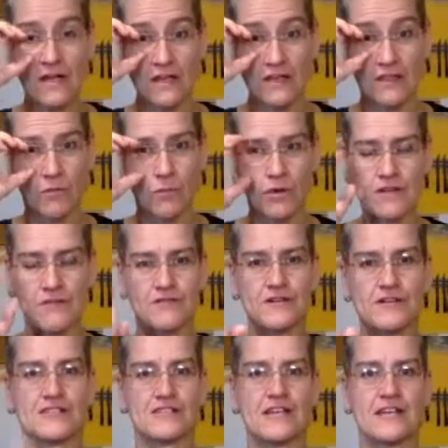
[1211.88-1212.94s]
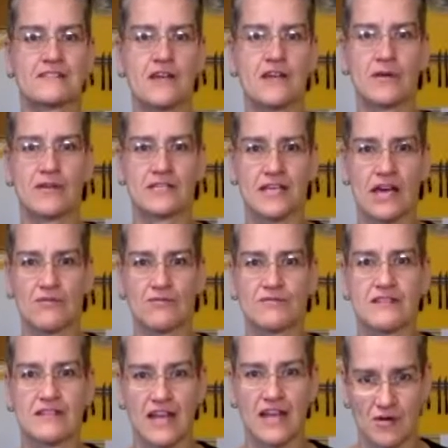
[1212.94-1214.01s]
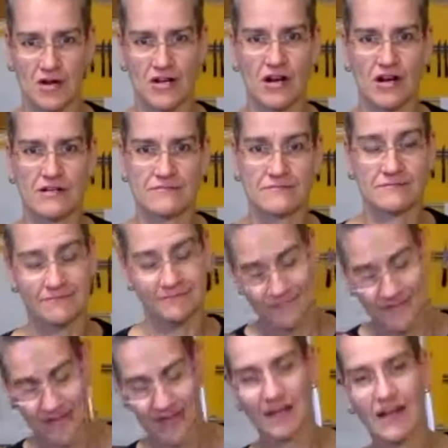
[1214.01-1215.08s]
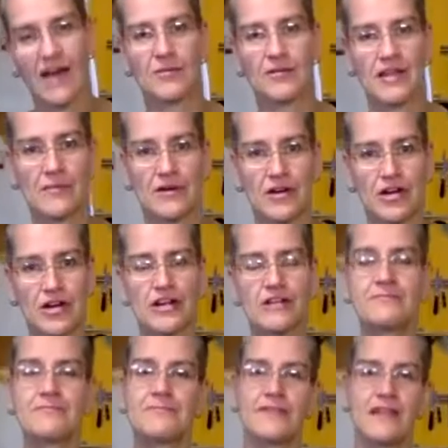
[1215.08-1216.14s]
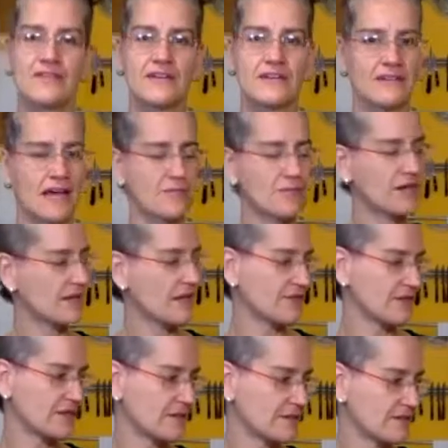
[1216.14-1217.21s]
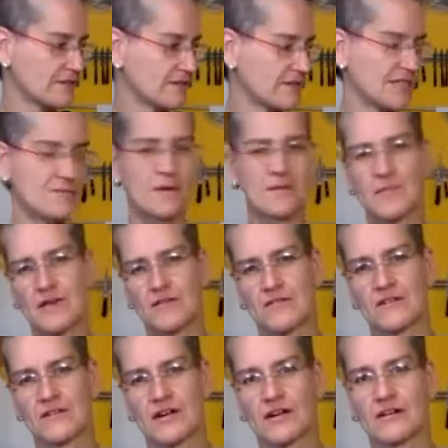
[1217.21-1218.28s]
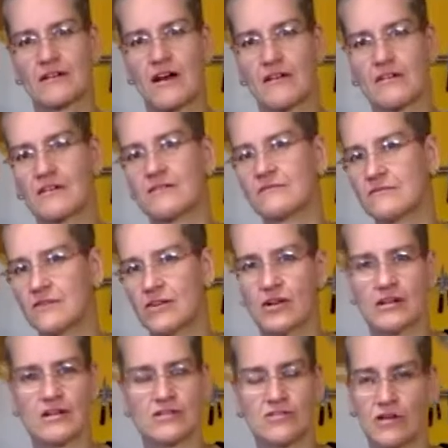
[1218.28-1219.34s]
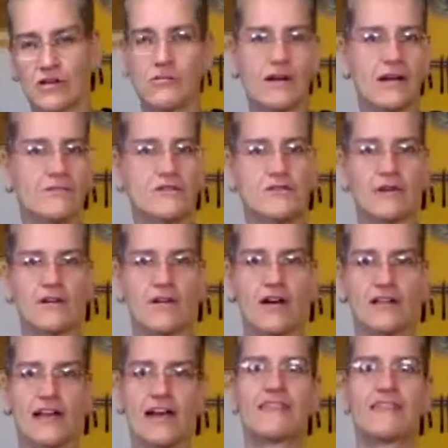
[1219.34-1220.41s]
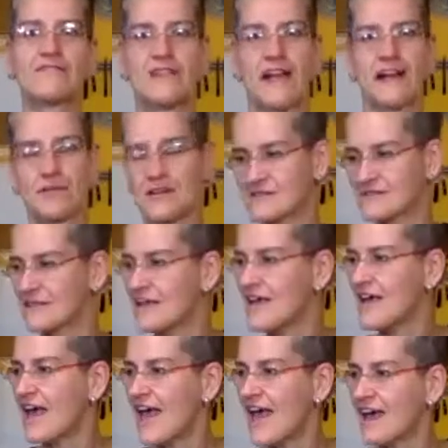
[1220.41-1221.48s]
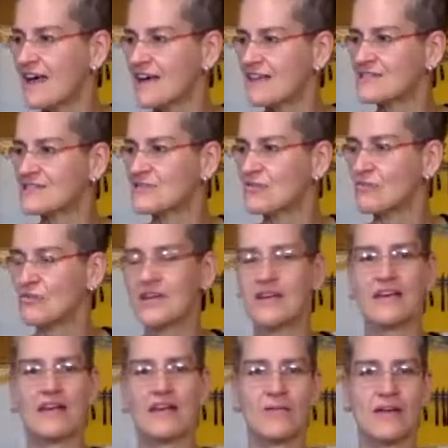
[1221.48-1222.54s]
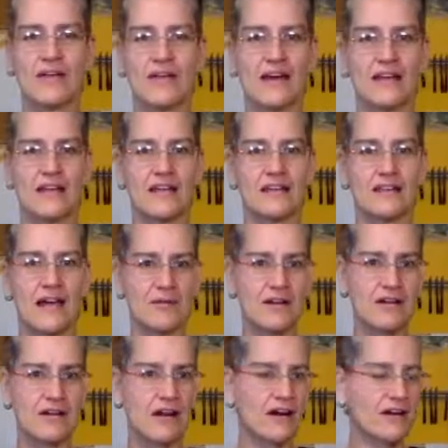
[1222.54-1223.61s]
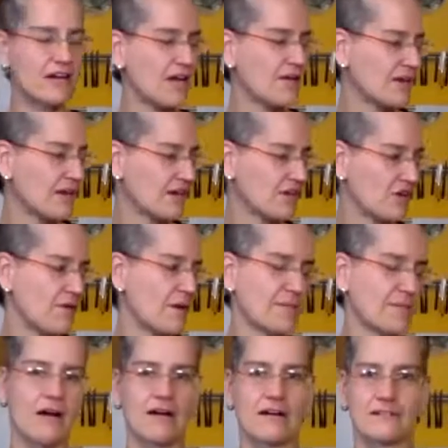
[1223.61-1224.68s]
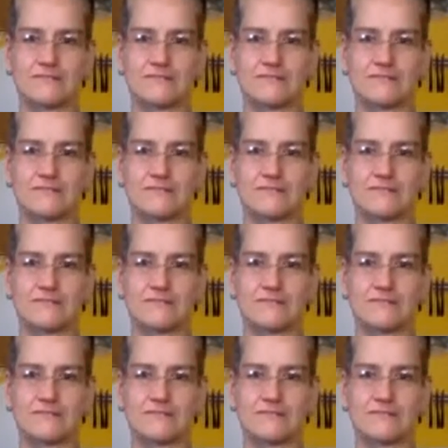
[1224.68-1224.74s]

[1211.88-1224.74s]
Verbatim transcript: One of the first things I went to get was a library card. Again, I'm a library nerd, love it, library lover. That's probably better than nerd, although nerd, dork, whatever you want to call it. I love libraries. And we, we got a library card and we got a co op card.